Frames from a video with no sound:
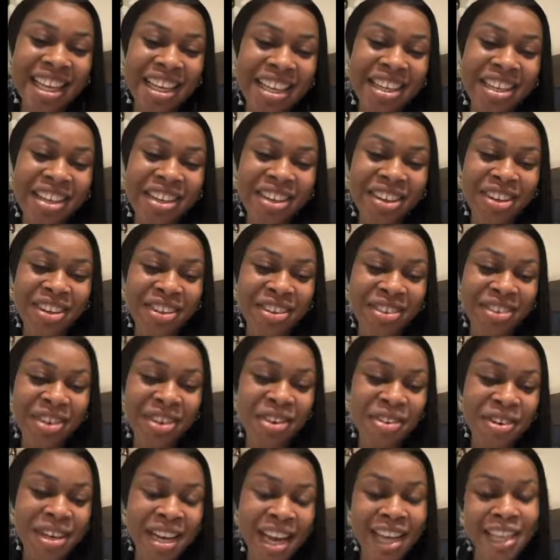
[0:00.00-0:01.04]
thank
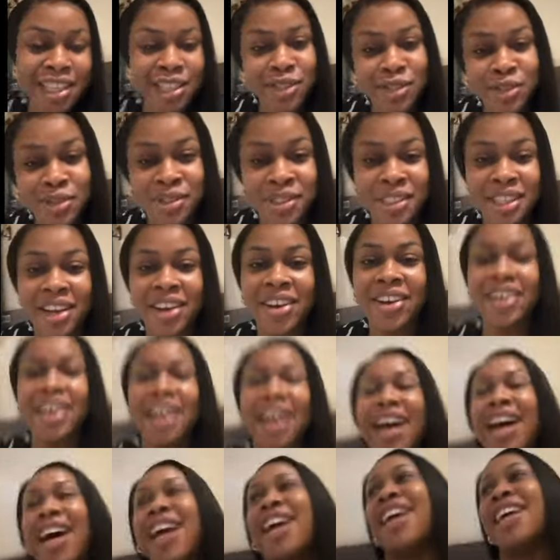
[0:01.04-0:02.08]
you. What will I do
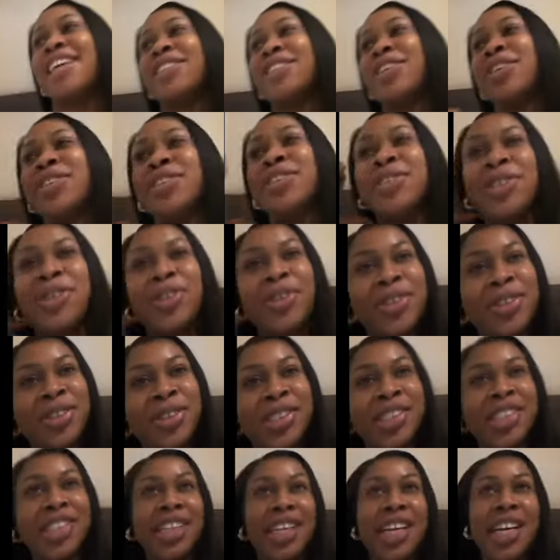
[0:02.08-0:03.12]
now? Ah, I don't
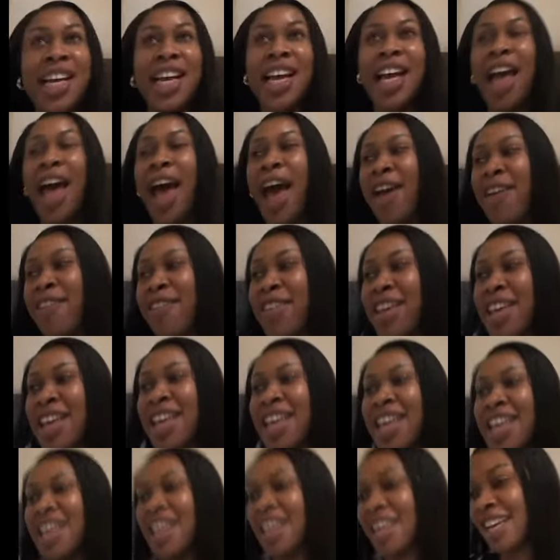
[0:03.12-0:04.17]
know. I
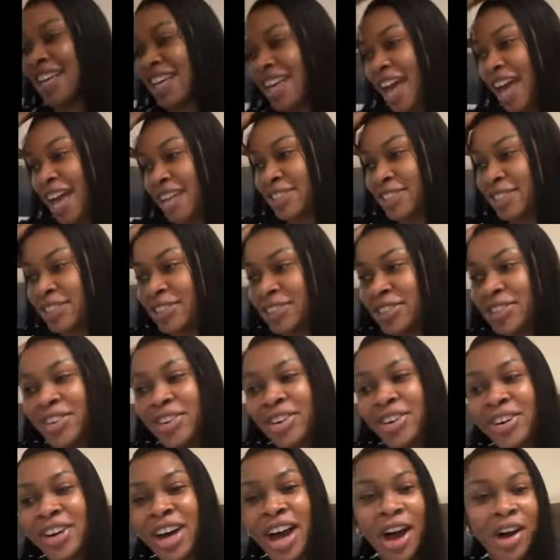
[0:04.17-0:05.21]
mean, I
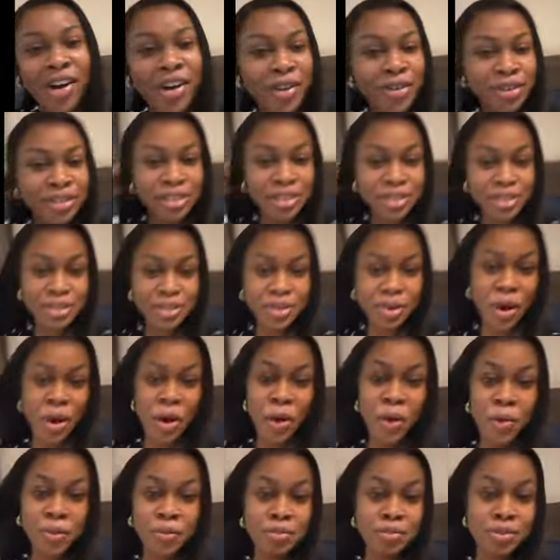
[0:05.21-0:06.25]
don't know how I'll
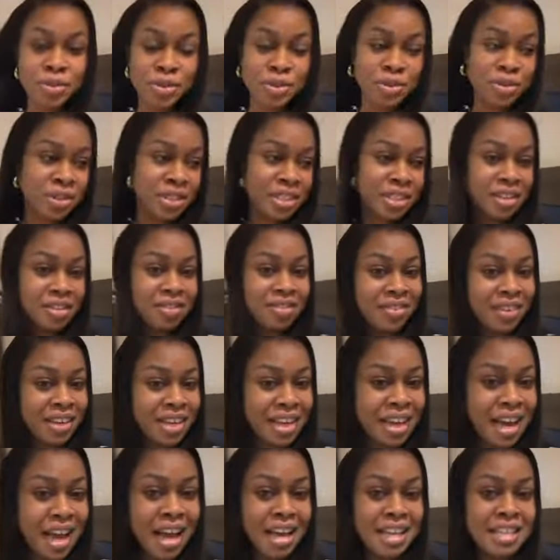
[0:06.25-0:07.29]
just come to
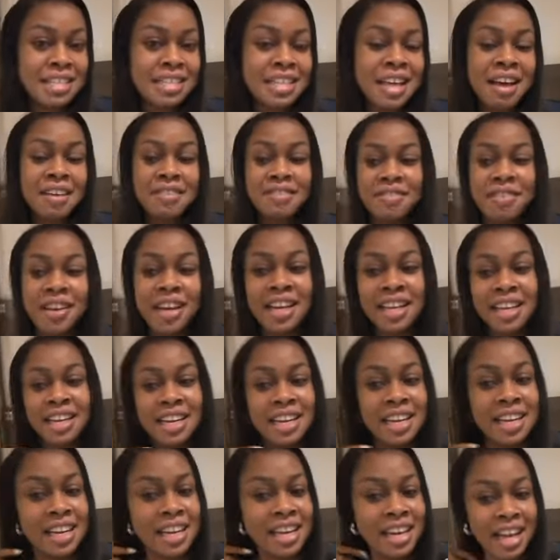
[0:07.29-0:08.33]
TV and start
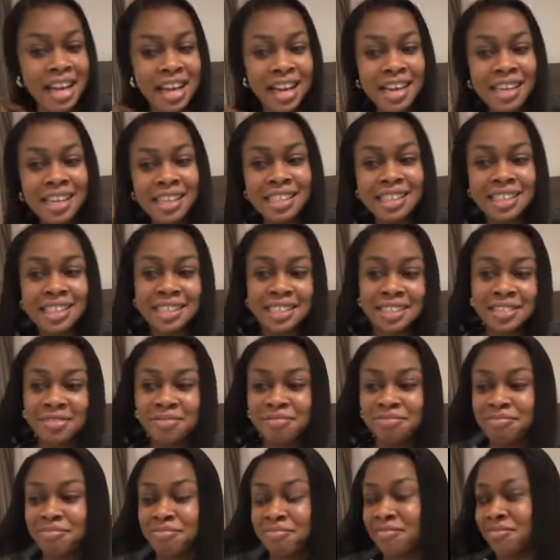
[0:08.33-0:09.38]
fighting
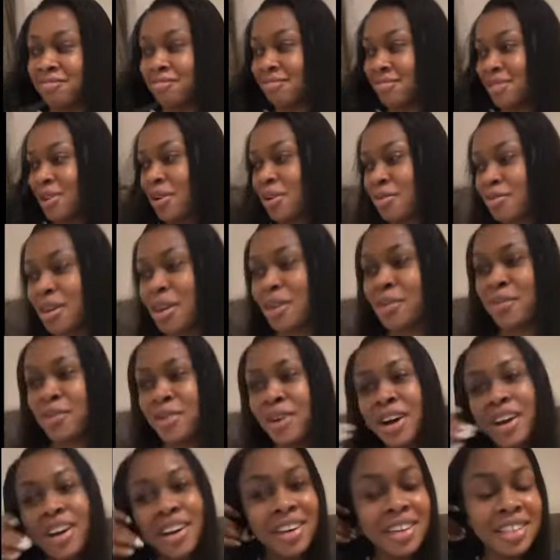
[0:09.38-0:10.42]
like
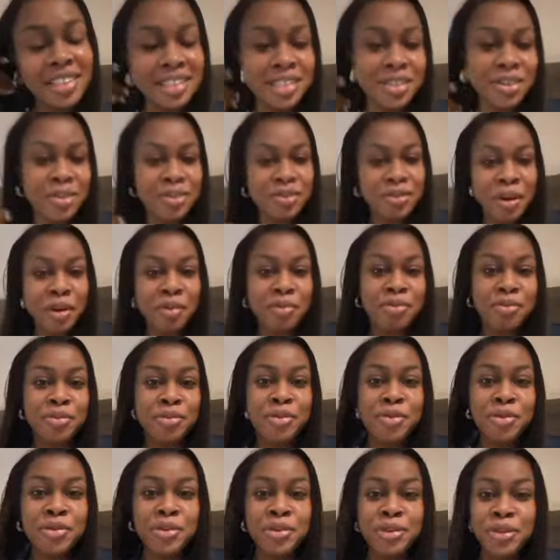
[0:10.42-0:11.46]
over what?
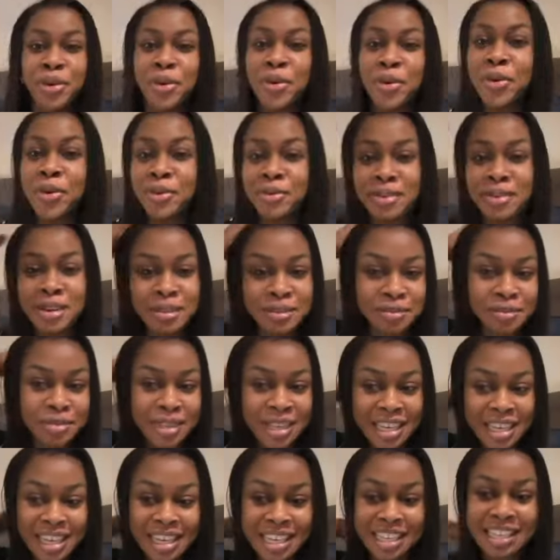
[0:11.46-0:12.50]
Over food or
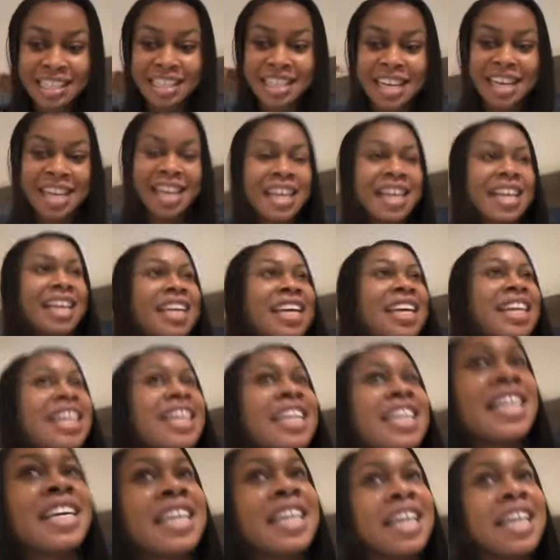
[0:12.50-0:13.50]
over man? Like,